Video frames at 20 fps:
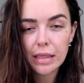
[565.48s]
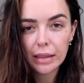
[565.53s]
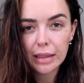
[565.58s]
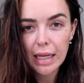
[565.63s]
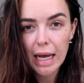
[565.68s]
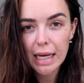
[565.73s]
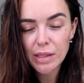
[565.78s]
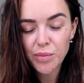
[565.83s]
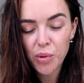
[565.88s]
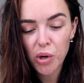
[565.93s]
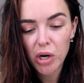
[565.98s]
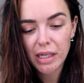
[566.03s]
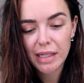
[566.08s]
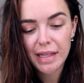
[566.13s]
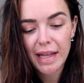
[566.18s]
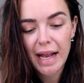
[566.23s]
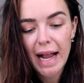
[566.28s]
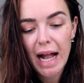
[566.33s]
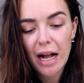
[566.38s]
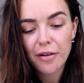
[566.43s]
The last product
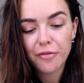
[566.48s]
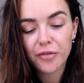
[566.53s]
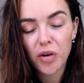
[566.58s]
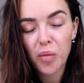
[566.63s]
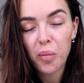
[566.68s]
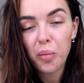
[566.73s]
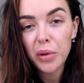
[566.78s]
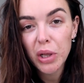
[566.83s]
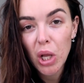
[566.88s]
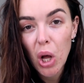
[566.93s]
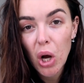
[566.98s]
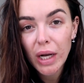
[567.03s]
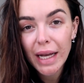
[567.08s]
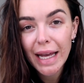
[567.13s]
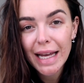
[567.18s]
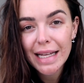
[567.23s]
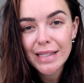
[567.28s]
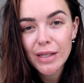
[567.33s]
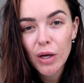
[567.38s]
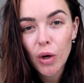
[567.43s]
that I have from BLOC,
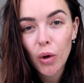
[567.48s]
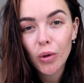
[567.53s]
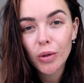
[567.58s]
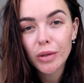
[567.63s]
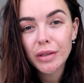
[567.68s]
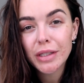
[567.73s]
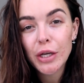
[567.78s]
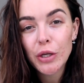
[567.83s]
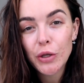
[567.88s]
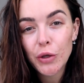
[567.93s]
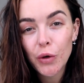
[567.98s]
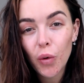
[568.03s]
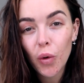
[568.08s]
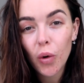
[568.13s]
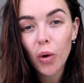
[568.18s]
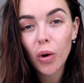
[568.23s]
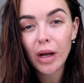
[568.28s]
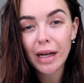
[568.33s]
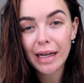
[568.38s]
it's called Your